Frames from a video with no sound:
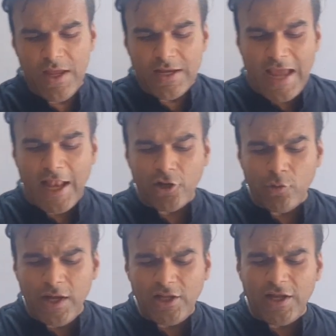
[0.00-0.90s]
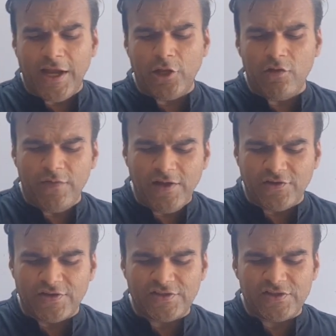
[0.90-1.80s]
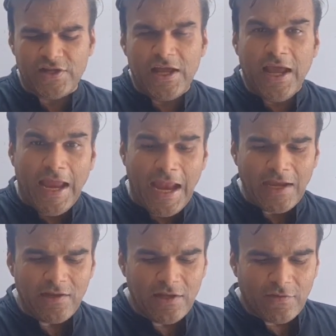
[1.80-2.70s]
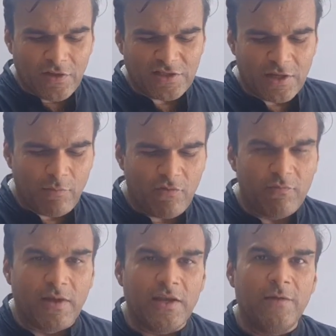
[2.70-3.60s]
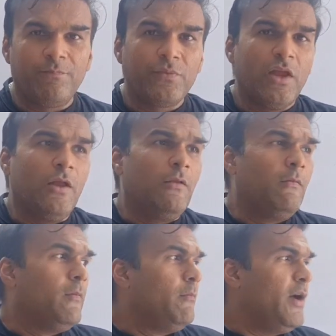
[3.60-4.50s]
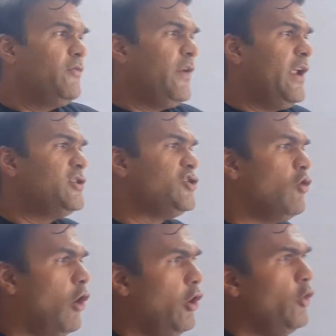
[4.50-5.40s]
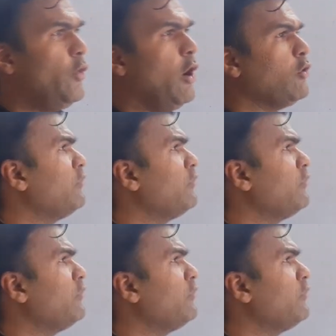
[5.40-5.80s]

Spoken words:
Calculate the rate of interest and the sum of money. My friends, you all know how to